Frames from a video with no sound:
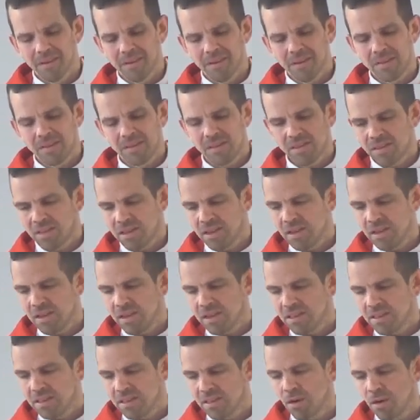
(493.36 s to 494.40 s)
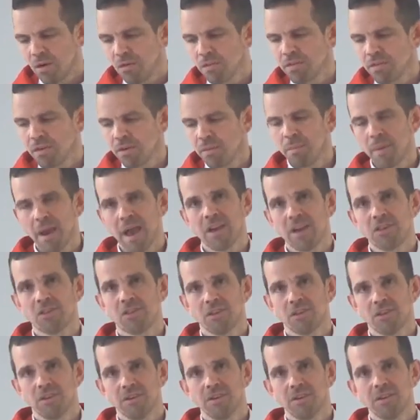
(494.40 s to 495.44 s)
You see,
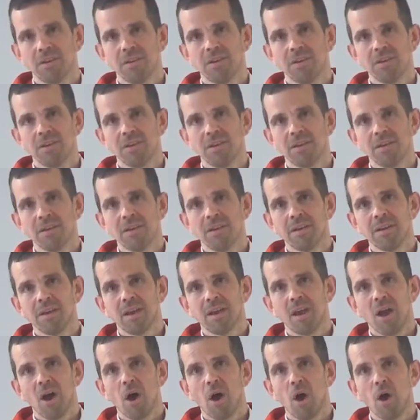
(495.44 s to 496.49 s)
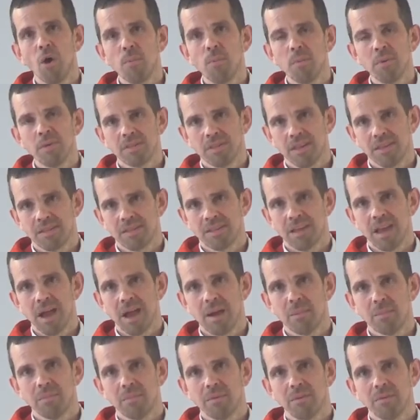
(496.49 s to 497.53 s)
self-compassion opens us
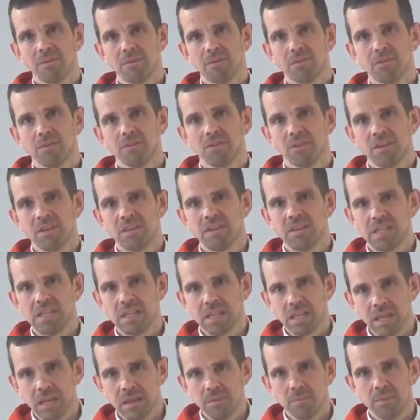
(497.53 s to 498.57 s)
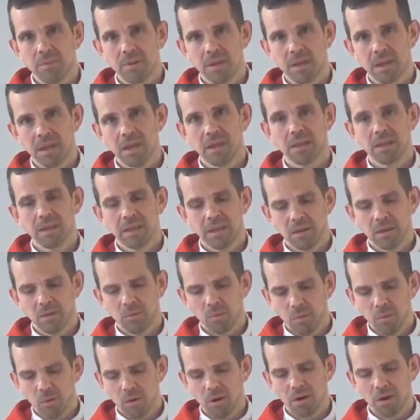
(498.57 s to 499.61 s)
up to the deep healing
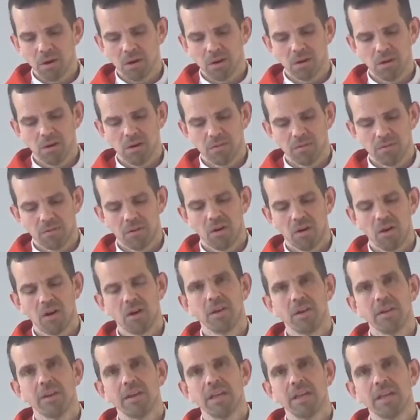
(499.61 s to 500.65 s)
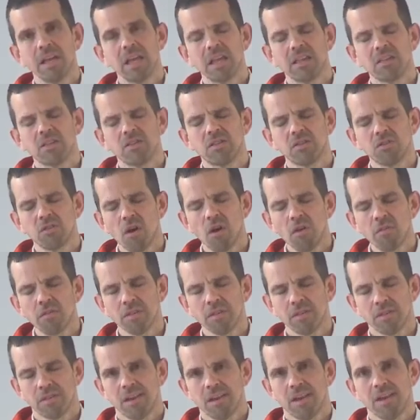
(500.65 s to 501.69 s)
work of God. It
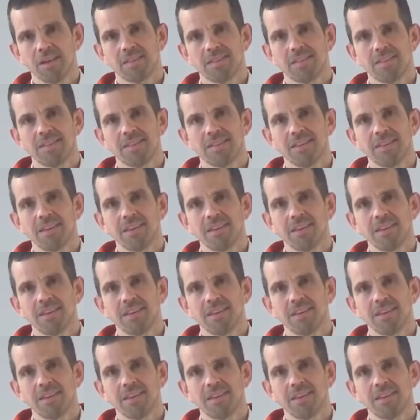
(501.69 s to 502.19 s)
softens us.